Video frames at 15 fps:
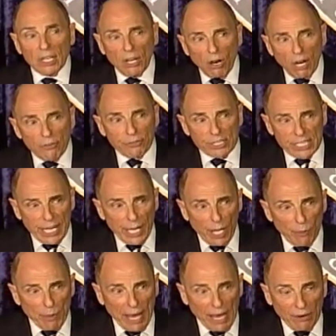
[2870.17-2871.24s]
offered to
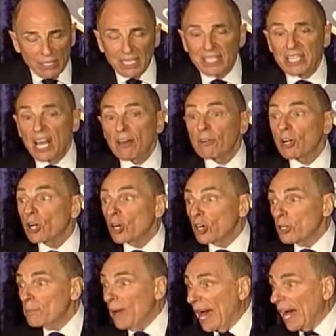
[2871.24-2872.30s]
help out, never
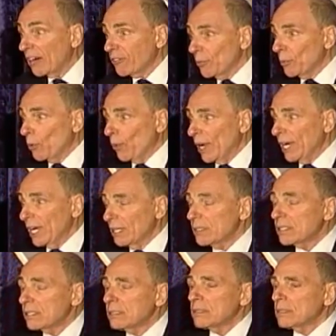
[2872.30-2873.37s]
heard back from the White
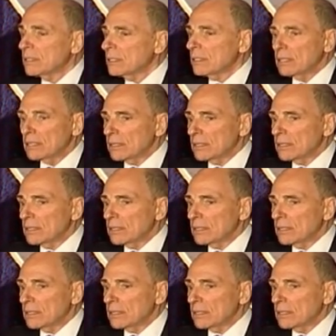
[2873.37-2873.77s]
House. Oh.